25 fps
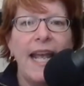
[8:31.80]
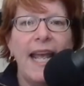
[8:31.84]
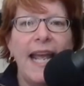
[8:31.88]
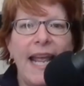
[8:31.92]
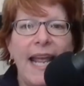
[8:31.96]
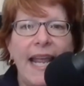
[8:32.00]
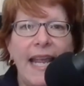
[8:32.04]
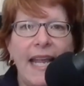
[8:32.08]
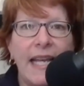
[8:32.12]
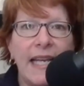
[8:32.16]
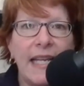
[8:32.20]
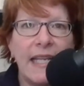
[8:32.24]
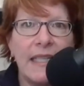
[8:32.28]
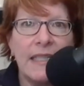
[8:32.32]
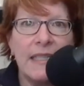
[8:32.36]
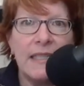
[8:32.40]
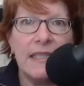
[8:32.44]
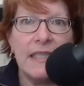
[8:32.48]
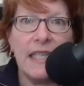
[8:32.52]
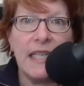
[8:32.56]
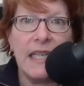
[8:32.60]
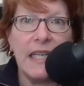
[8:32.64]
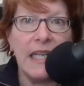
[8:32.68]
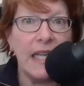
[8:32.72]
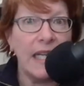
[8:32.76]

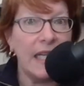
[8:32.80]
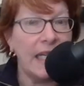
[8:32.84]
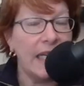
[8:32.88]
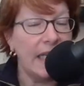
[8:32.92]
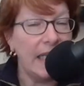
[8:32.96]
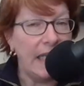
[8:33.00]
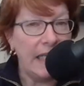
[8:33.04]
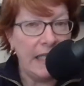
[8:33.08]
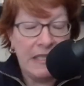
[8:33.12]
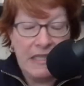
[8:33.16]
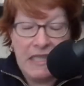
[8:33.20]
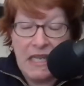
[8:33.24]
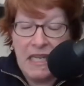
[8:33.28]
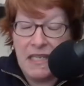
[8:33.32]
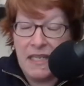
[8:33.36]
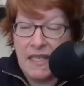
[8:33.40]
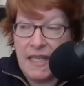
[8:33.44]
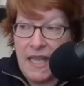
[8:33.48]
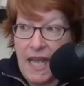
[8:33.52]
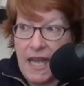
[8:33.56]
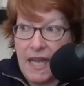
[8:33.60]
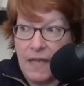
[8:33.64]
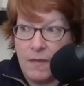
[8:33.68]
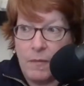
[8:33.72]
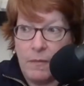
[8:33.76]
And it does
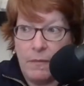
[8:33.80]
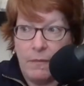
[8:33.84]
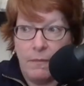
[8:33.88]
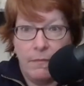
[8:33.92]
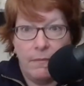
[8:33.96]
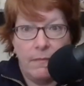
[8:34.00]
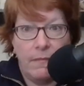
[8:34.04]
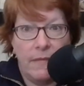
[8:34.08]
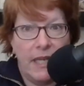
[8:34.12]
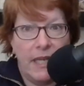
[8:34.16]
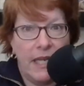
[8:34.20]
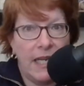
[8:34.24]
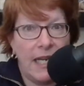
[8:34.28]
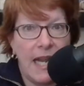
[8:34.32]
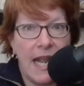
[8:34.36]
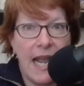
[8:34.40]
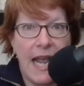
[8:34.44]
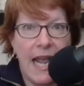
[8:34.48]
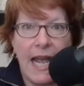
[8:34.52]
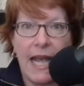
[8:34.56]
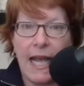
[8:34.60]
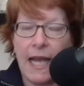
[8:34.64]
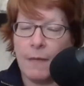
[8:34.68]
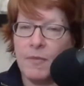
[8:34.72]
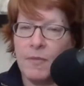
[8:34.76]
that. It
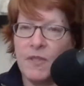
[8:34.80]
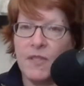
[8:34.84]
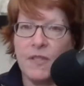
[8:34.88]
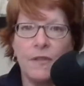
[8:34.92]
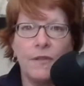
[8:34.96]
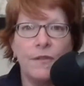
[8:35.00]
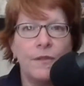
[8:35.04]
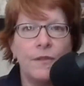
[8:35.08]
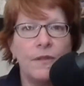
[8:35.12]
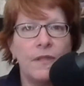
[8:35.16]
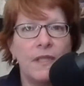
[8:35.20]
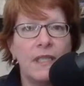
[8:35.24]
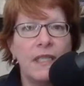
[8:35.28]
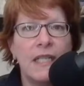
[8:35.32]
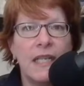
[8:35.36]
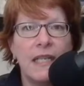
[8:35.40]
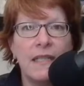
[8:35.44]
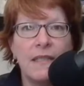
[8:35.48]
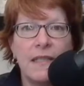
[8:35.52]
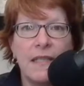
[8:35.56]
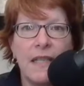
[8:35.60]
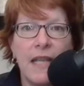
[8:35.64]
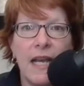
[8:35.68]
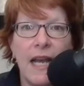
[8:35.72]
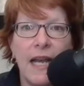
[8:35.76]
absolutely
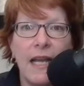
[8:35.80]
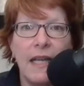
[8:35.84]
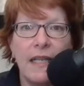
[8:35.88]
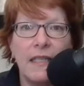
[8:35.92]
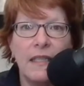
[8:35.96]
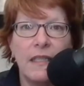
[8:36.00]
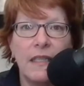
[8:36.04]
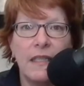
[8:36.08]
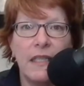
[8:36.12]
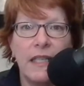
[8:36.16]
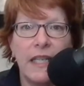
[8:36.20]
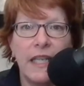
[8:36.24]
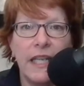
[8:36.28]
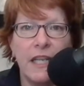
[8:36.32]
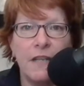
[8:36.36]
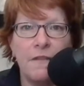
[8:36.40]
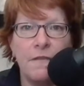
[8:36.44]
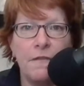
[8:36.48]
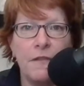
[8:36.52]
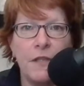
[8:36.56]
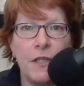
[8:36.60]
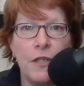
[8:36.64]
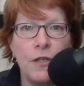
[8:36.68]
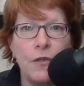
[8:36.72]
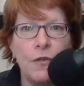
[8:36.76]
does that.
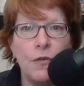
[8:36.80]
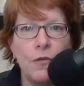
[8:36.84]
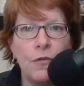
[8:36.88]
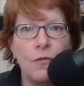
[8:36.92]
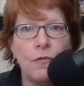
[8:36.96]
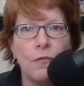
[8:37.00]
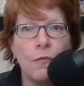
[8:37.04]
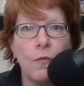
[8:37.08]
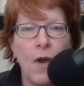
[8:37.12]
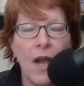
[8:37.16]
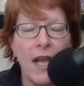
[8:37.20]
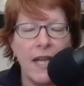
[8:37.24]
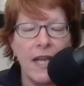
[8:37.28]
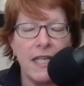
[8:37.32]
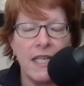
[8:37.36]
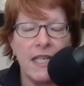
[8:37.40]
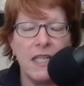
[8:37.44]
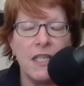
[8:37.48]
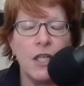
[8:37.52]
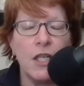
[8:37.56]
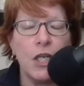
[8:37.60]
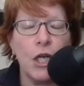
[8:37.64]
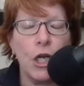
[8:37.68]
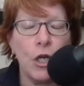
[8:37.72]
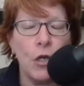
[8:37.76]
If you write
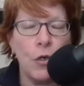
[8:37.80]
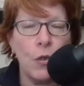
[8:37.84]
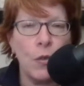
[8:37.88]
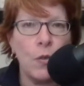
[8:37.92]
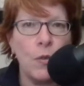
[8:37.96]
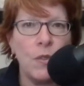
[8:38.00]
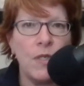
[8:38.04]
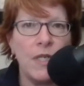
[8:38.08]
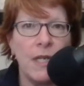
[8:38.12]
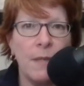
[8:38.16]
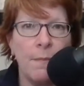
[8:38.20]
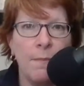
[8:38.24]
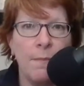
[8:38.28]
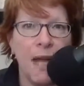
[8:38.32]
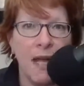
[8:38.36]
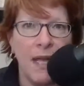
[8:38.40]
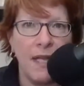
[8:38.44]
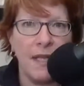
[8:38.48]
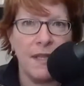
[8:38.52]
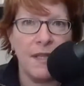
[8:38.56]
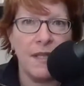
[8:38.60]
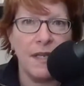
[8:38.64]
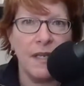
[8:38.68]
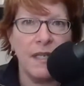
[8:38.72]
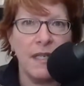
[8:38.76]
in code in
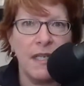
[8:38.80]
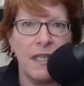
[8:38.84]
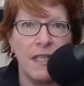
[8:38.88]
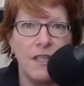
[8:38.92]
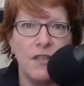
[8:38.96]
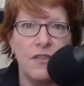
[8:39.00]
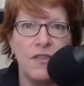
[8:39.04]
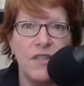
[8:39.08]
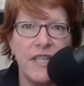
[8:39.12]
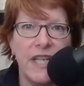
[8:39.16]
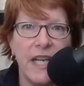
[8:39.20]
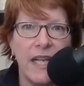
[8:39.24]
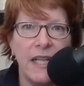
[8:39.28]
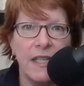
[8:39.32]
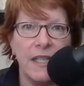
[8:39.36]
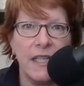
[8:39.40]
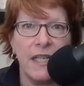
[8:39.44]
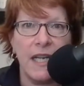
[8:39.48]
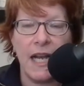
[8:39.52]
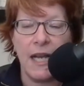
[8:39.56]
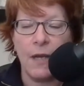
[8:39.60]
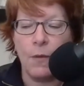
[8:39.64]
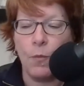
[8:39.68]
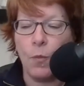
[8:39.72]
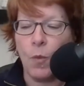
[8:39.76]
Python and you tell
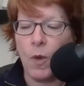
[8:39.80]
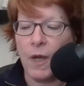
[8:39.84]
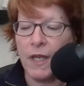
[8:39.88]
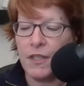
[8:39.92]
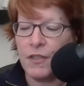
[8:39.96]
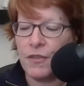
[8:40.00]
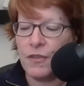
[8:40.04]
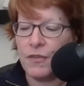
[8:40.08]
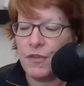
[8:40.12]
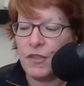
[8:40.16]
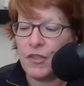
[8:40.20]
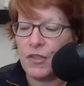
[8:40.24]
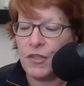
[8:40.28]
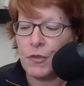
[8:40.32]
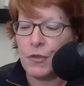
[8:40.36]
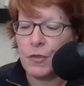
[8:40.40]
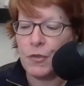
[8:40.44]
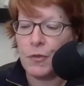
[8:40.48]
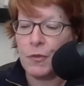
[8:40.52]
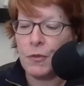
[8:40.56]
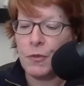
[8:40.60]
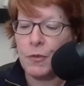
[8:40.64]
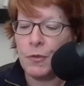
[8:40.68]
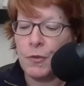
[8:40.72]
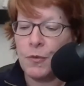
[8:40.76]
it, I want you
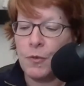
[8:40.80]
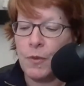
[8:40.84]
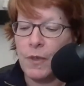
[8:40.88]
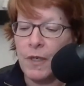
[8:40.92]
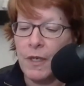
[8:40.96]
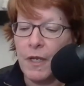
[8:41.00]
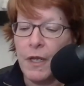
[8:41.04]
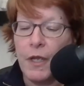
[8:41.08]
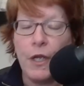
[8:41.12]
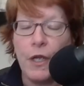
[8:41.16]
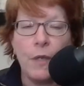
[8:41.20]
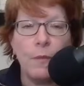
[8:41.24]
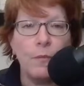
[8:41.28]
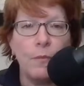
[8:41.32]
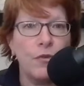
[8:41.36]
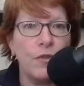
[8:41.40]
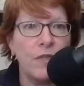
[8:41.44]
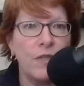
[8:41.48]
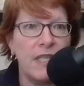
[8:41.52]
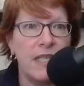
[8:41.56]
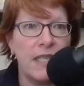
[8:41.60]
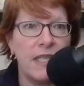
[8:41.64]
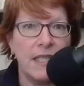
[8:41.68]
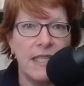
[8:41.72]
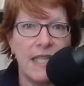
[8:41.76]
to
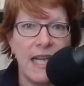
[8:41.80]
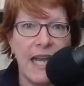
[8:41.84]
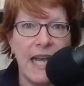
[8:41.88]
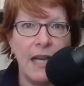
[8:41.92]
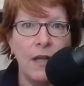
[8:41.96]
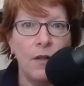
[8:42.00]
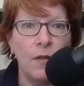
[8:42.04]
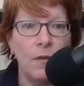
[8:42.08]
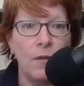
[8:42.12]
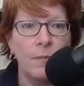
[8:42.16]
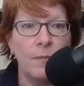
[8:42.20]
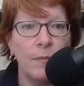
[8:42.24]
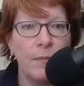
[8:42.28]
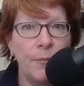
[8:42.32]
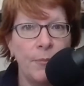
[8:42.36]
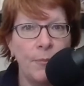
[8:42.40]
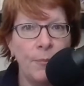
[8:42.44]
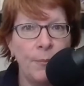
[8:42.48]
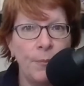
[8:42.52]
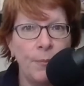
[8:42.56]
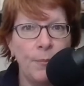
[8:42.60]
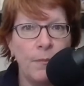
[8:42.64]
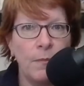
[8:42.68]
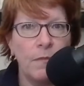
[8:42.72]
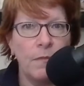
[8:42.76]
predict out,
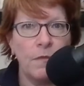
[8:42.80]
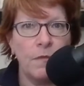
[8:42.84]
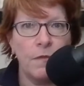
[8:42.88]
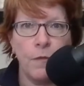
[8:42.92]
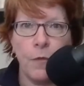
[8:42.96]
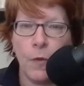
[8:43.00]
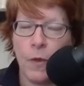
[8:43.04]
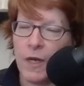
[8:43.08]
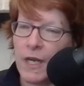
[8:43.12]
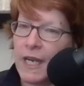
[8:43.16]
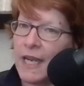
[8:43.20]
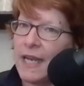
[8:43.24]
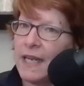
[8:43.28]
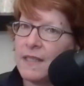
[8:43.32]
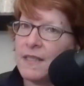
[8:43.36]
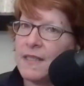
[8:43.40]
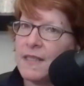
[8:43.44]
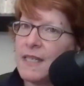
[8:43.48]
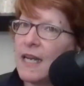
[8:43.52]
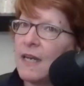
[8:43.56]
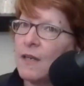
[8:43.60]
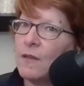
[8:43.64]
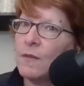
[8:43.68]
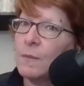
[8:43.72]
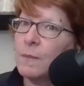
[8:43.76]
forecast
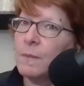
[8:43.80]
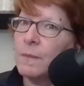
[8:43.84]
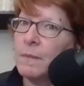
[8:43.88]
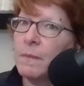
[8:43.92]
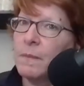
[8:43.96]
out.